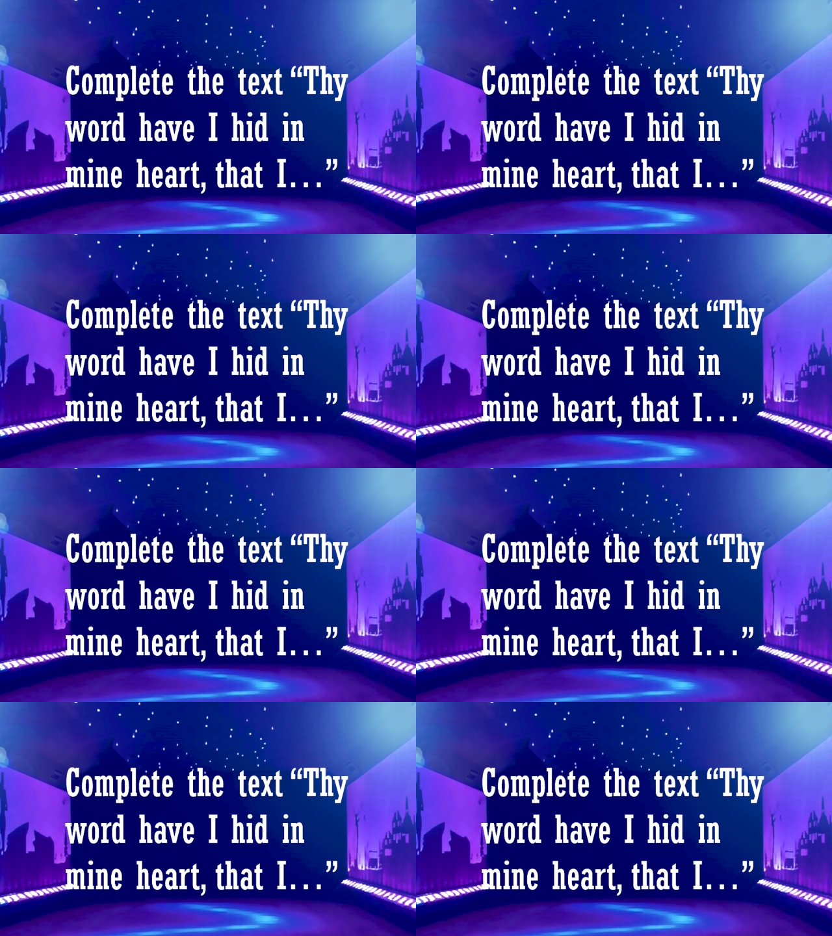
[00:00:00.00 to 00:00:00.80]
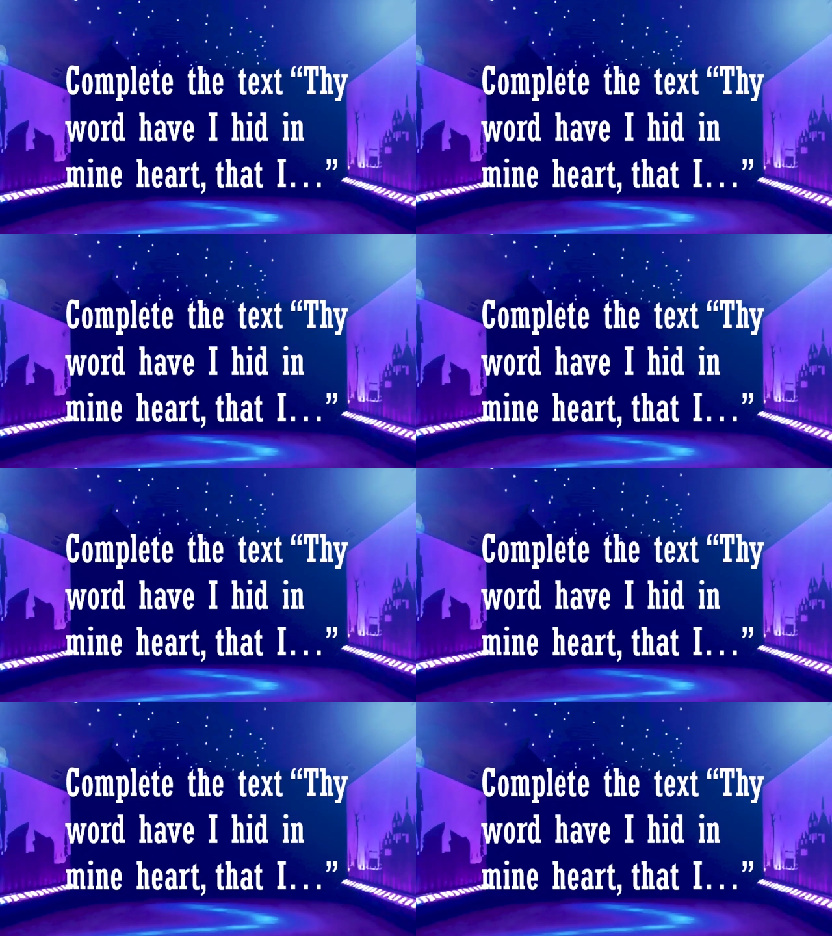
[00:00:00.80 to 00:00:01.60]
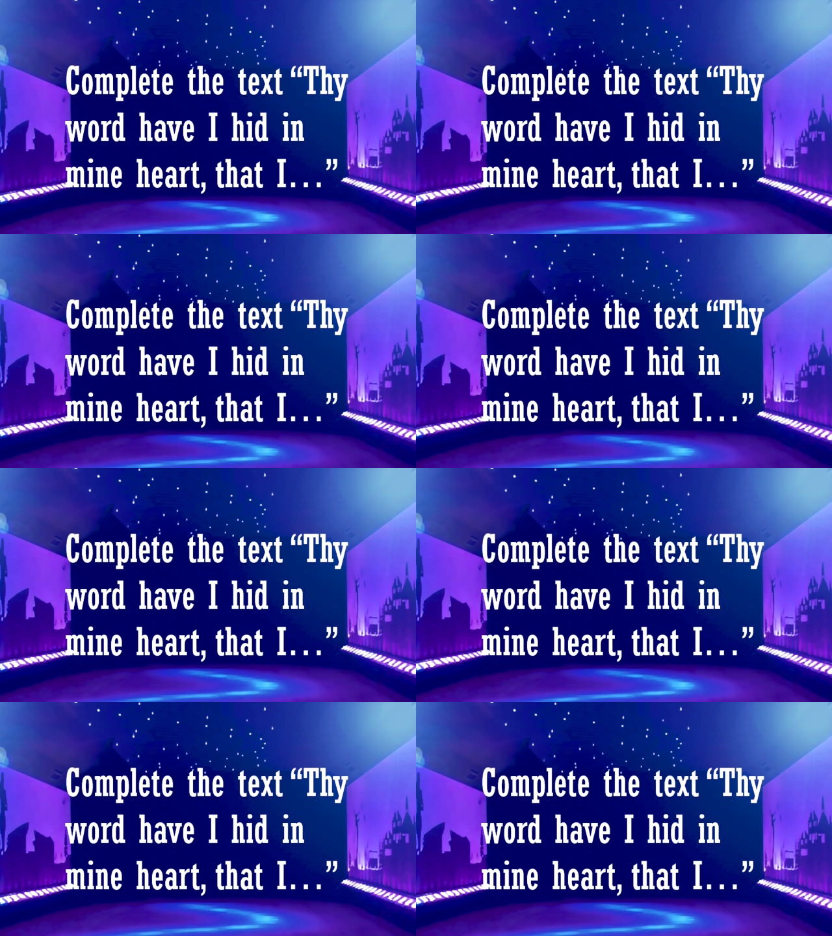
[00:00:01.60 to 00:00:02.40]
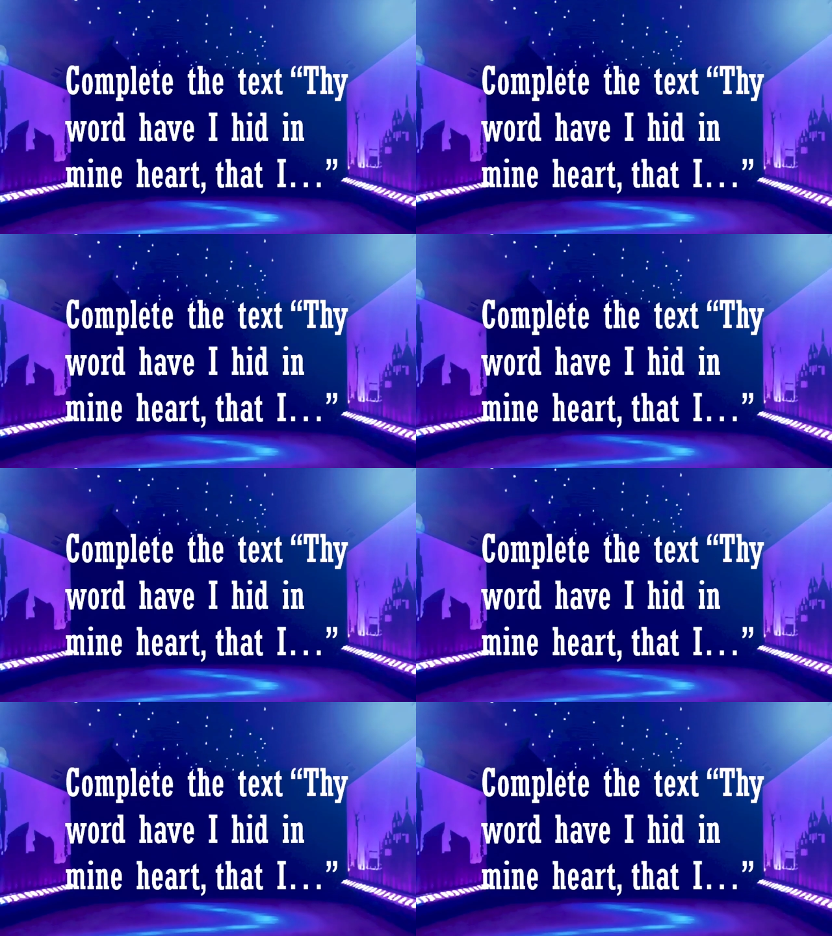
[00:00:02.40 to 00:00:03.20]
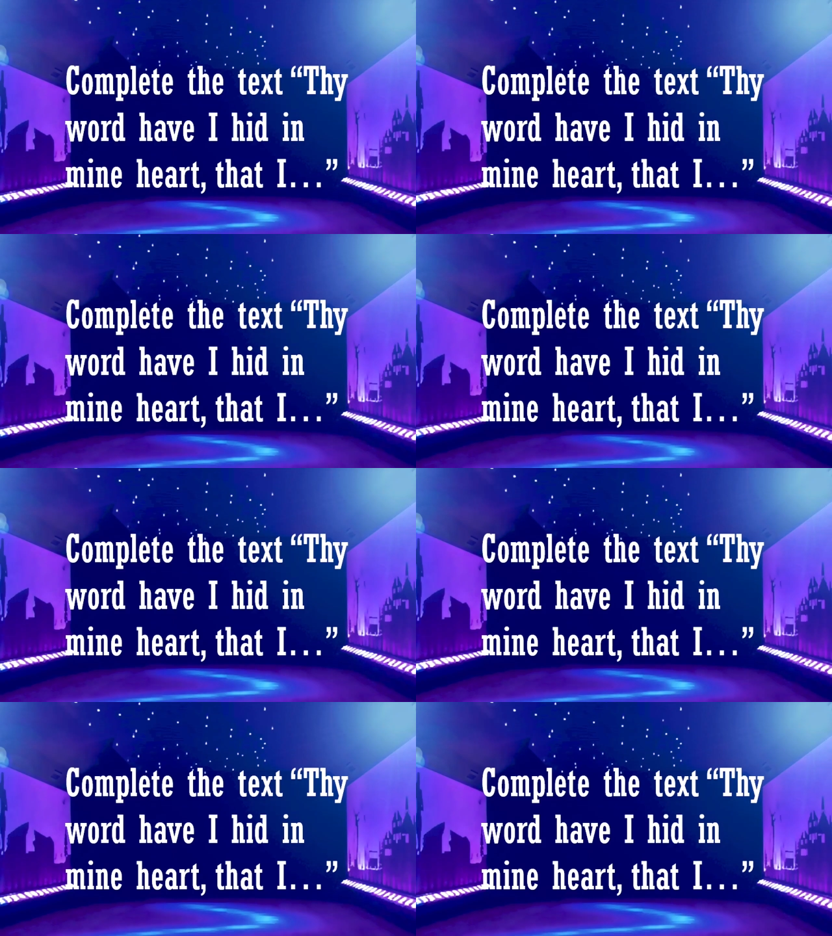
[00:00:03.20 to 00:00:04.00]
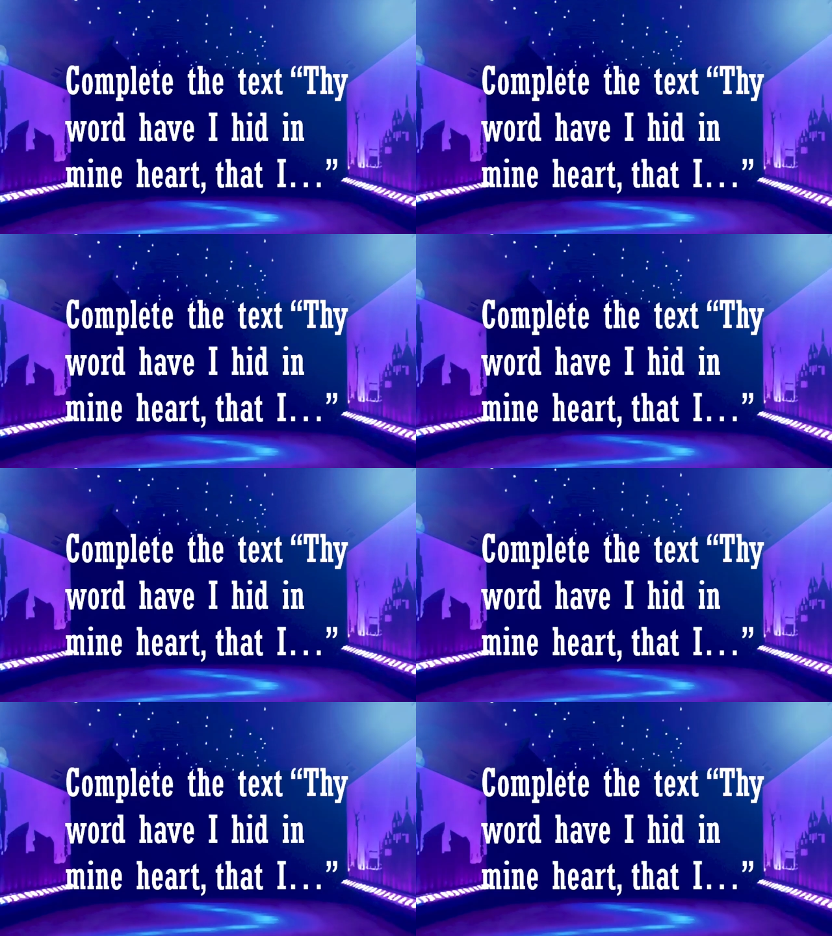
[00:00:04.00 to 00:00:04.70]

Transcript: Nobody's mouth can be seen.